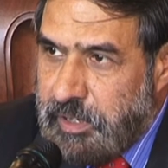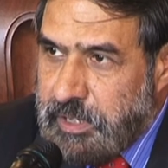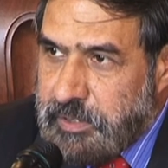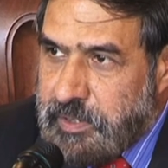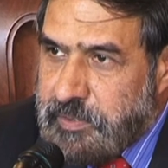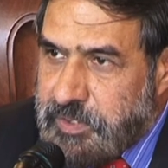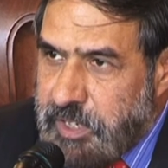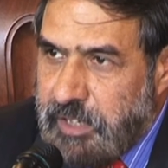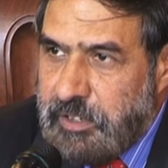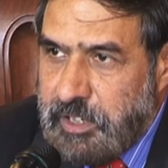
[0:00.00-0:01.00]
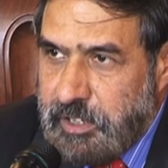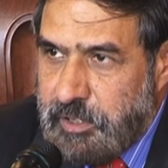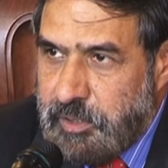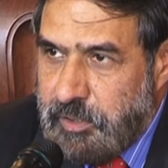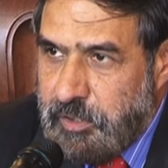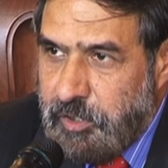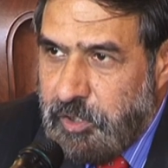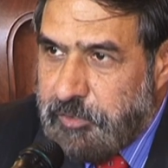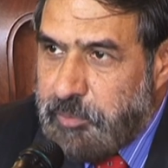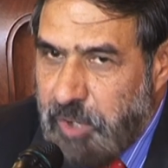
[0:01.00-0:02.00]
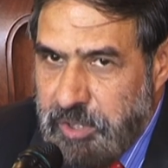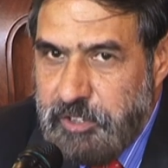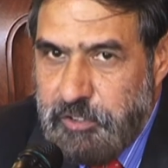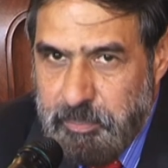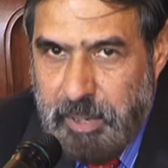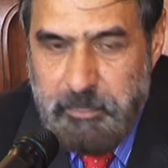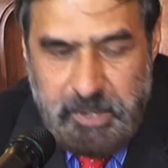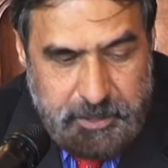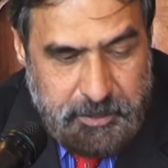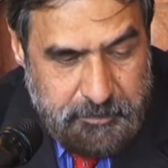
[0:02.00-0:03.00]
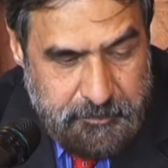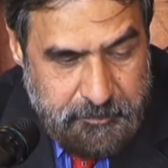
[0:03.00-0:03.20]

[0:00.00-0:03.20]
and sustaining of a modern republic.